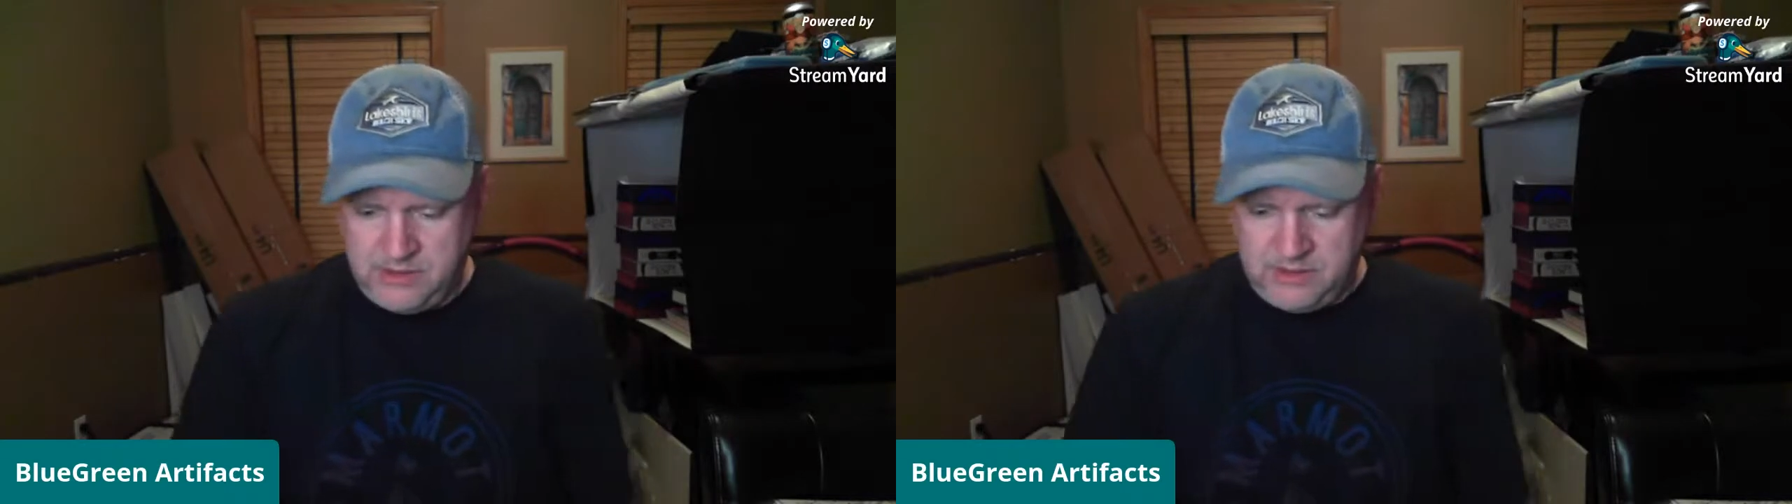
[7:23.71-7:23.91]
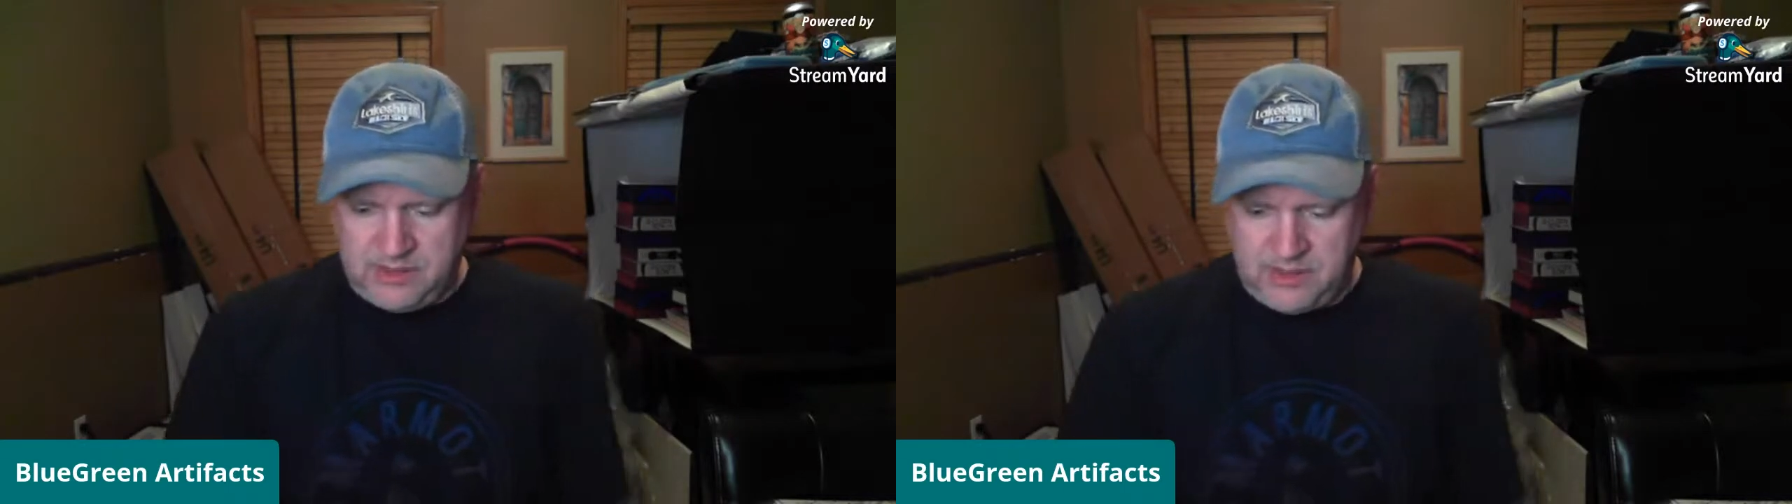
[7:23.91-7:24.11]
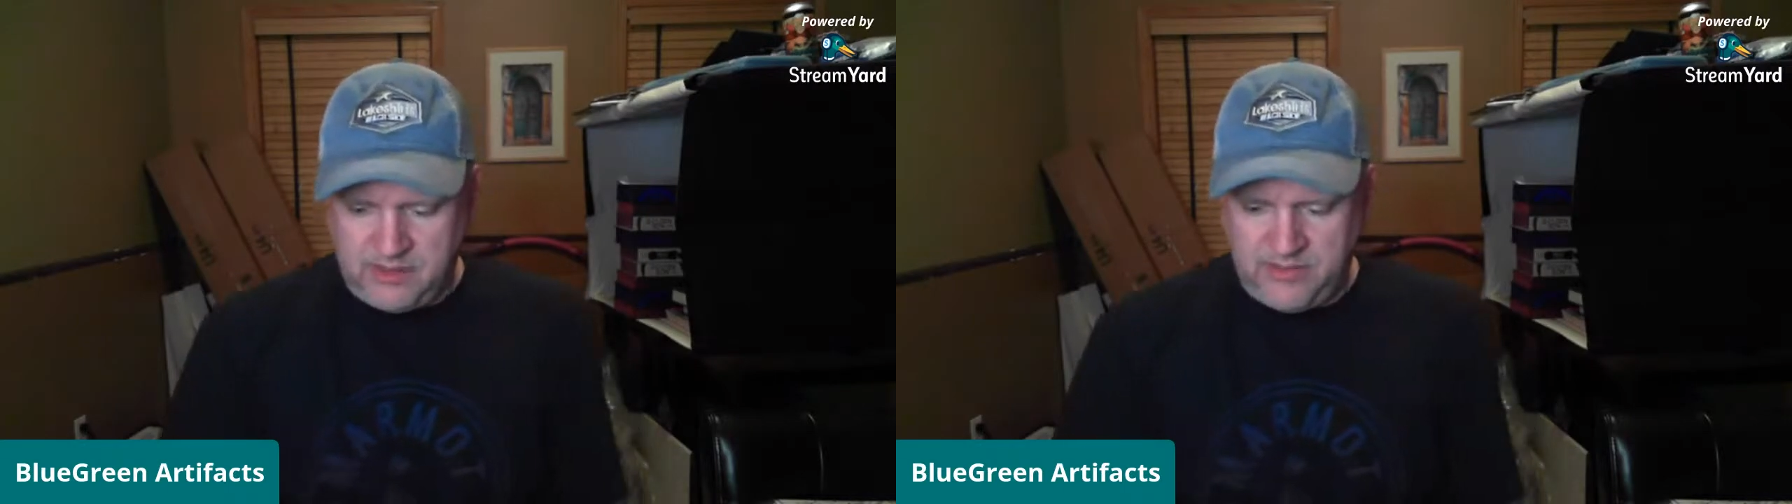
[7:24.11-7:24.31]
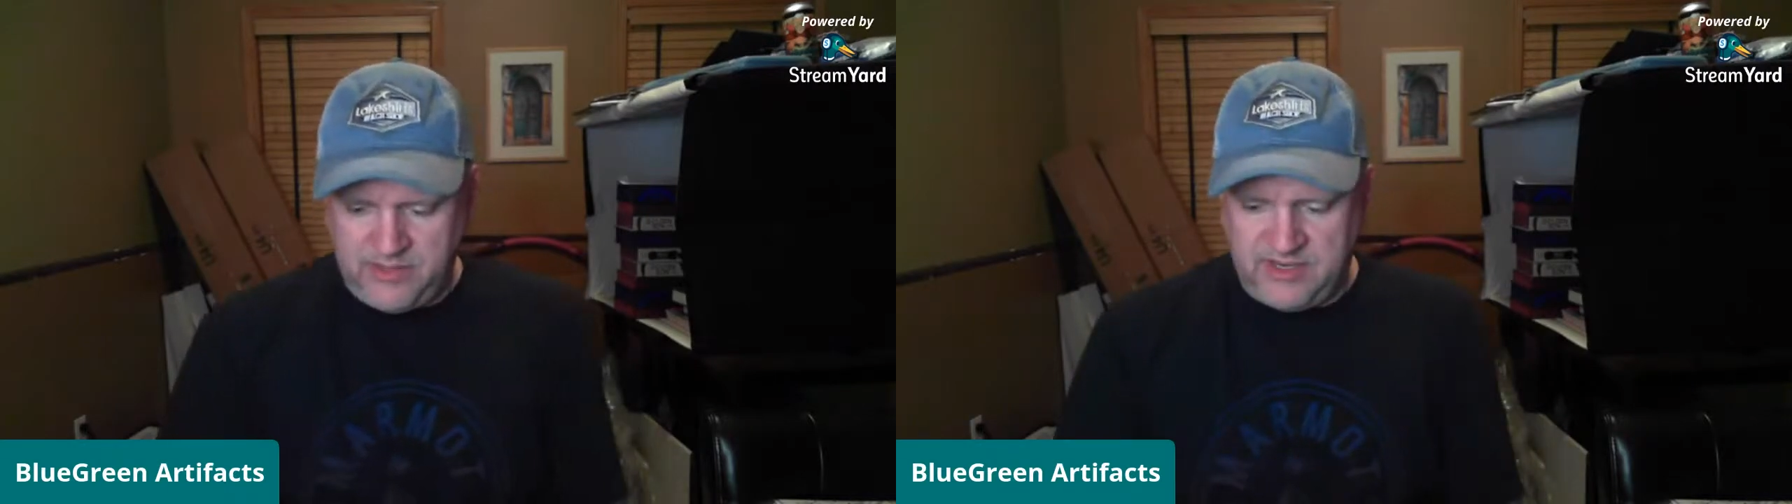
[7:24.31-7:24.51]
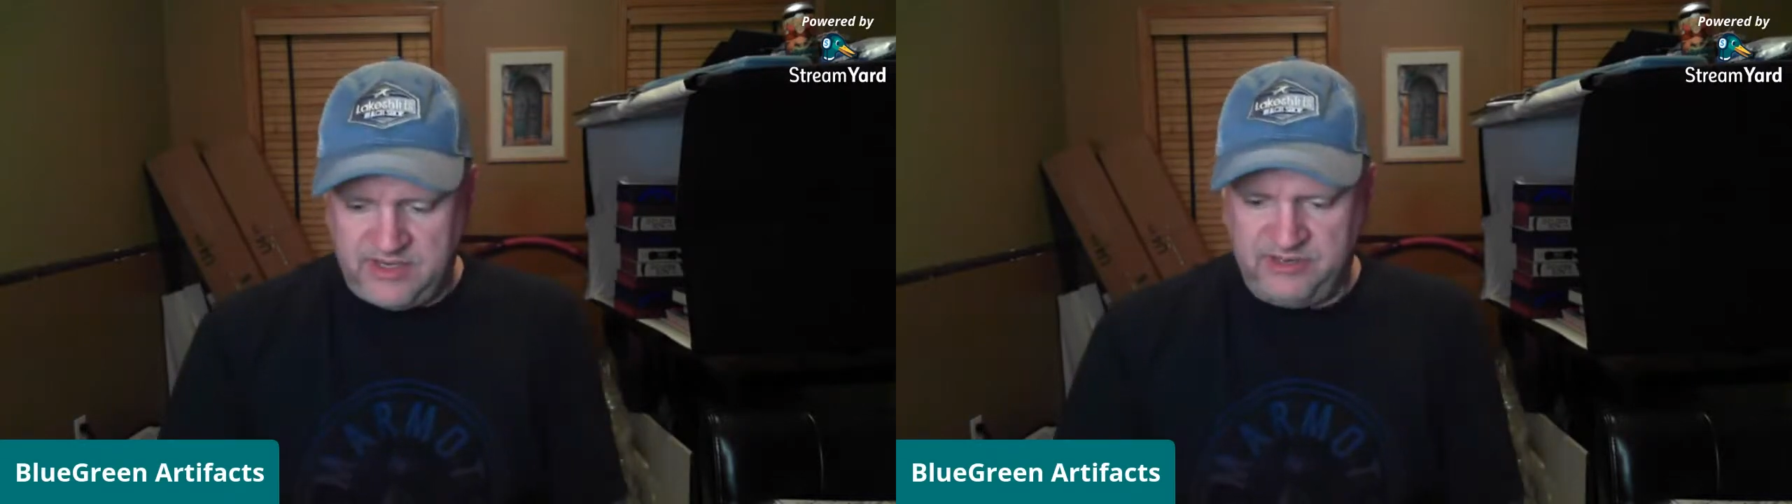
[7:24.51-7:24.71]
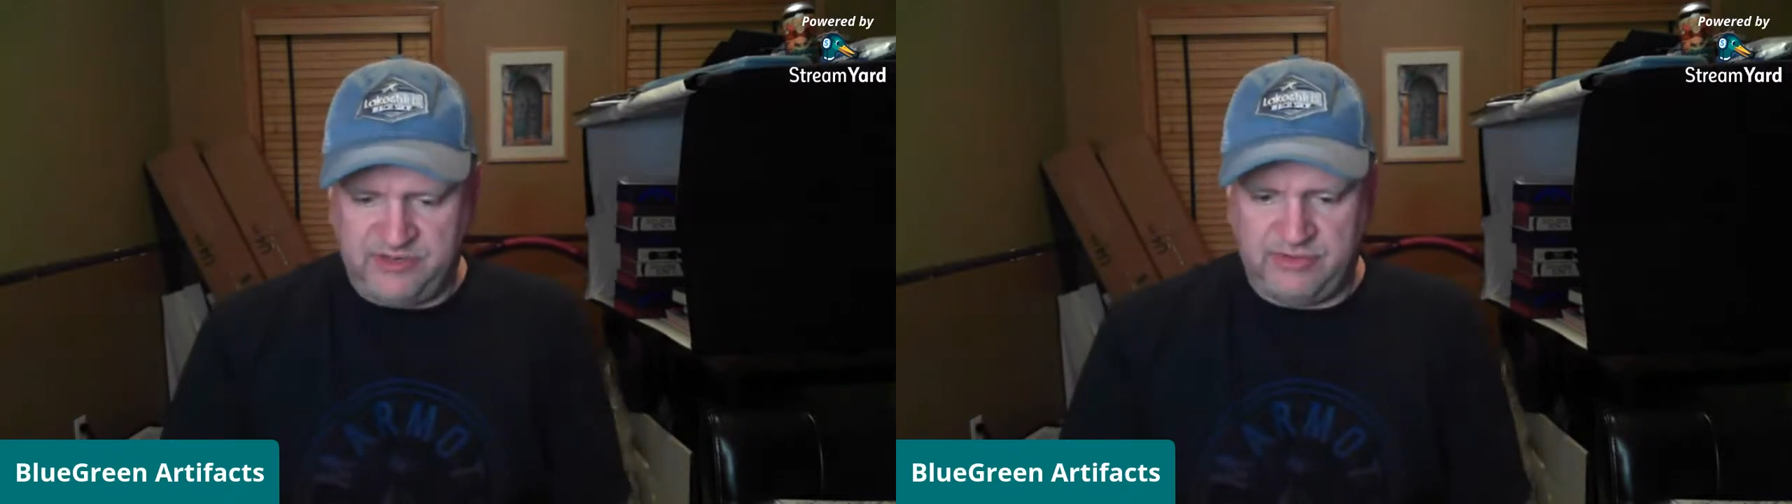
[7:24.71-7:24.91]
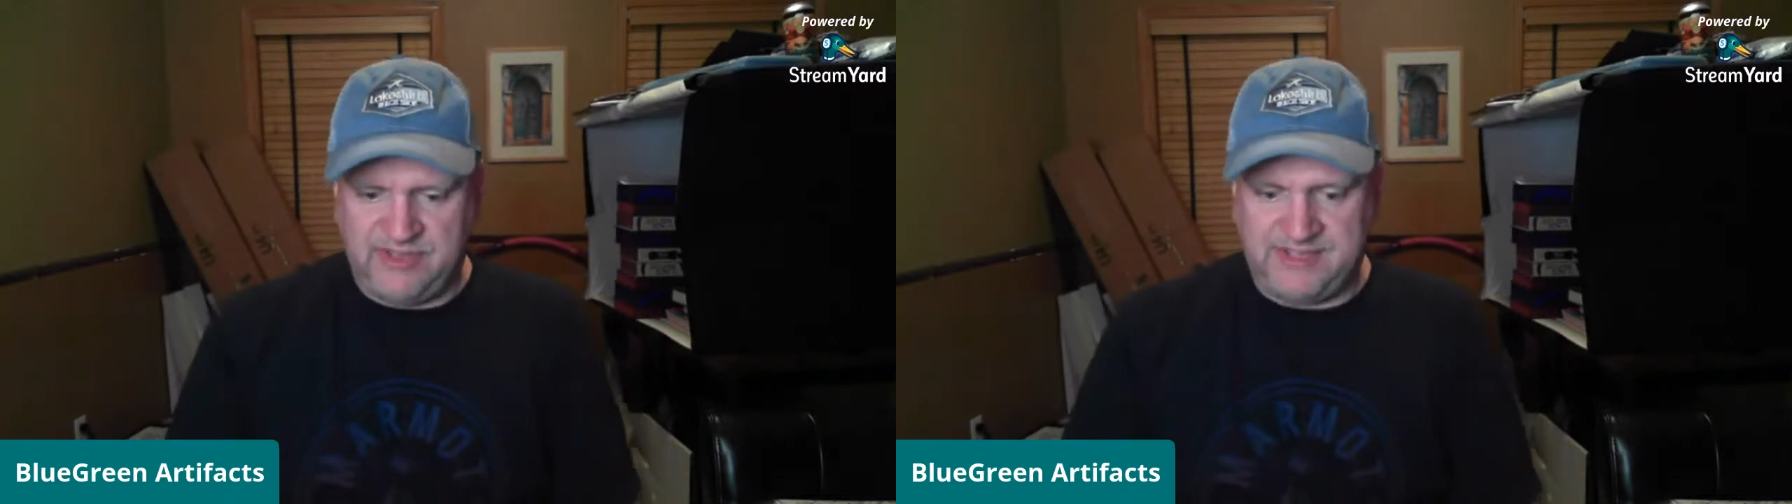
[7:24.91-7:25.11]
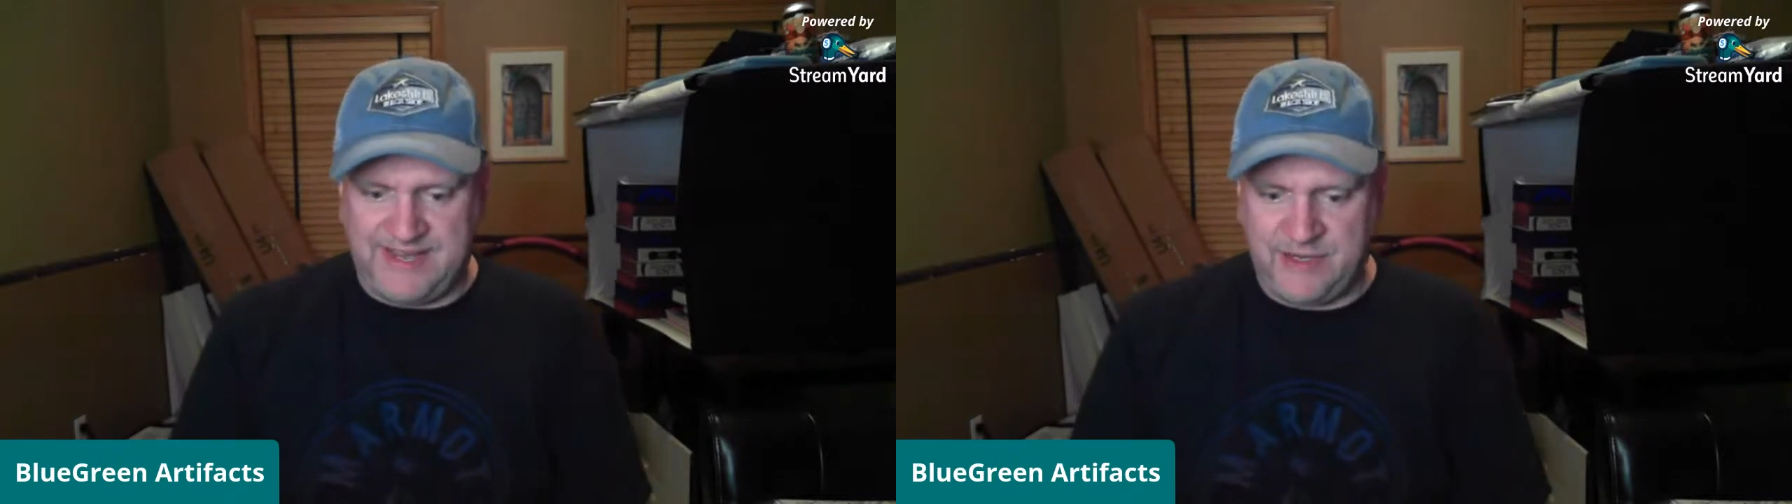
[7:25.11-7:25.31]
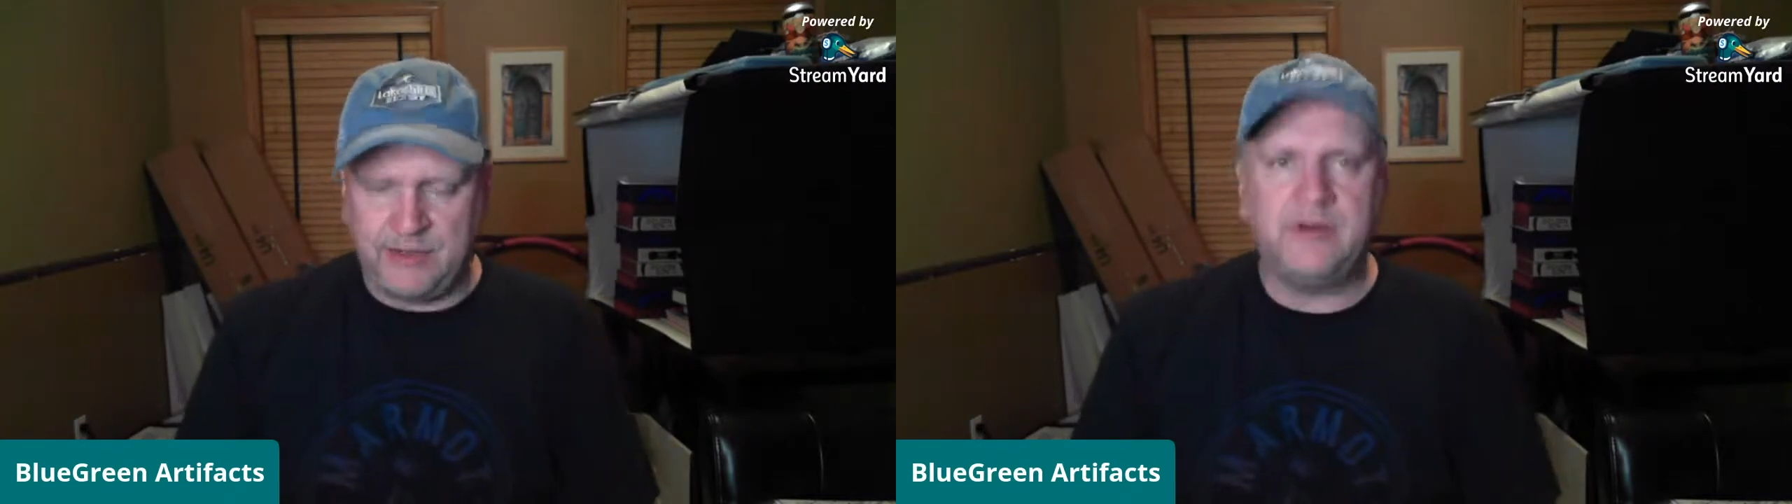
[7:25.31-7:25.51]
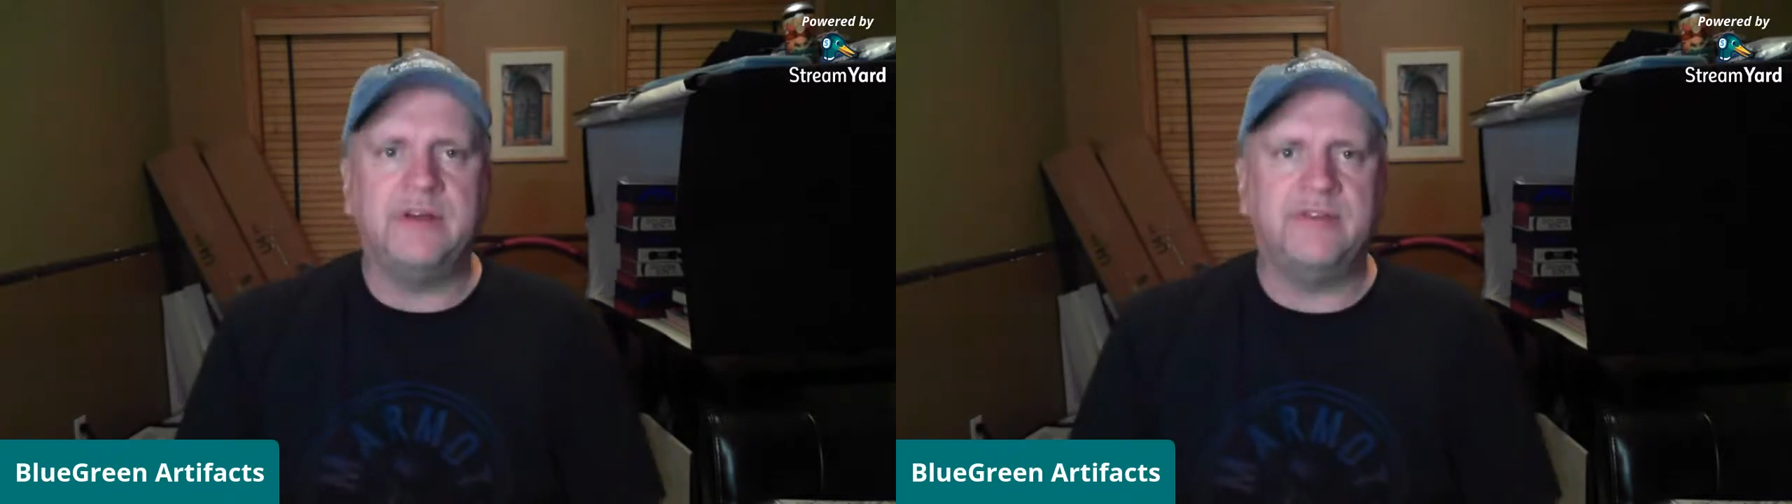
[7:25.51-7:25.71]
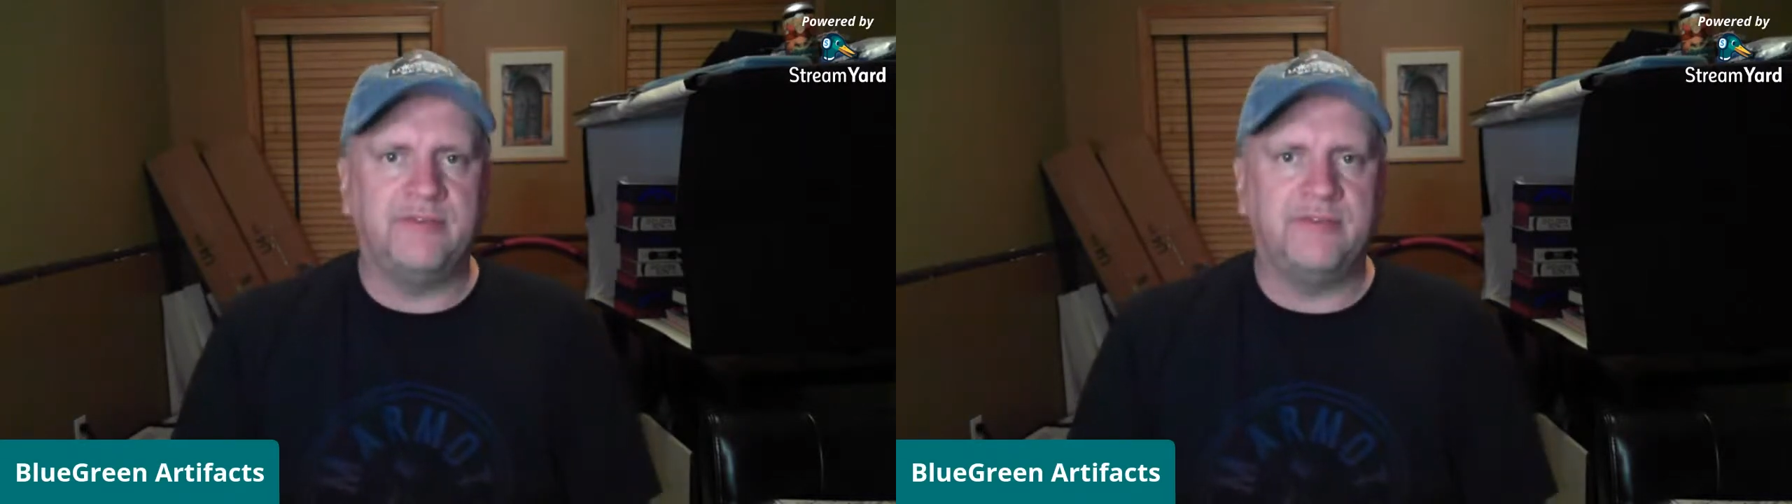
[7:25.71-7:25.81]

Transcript: The industry standard